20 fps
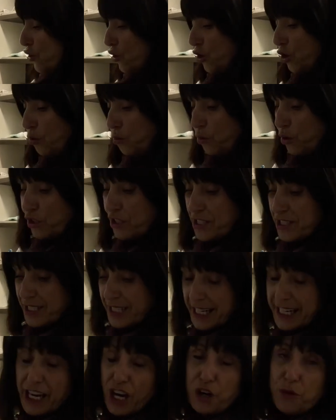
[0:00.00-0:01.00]
door would
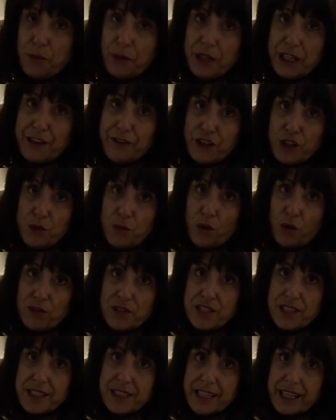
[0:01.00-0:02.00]
stay open if you
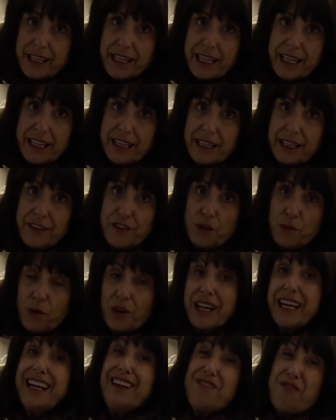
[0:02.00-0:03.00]
want
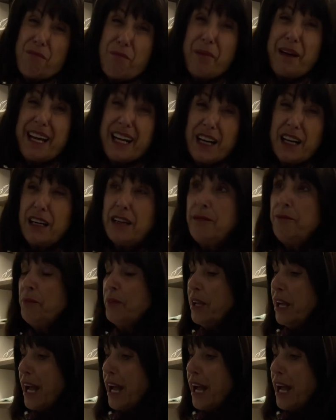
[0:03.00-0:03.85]
it even bigger,